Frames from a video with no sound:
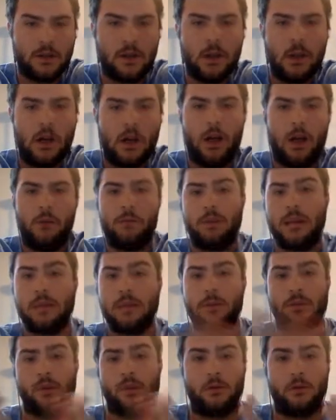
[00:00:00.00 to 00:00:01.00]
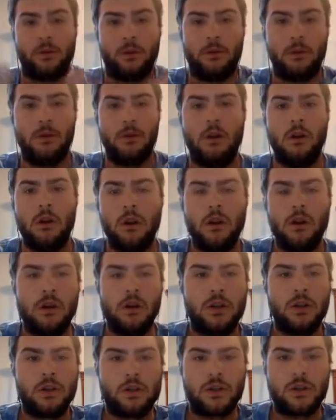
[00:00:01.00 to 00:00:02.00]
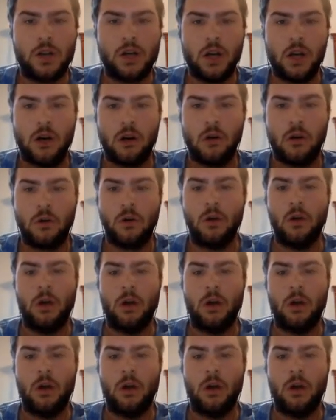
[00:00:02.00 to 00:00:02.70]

the game was over. So,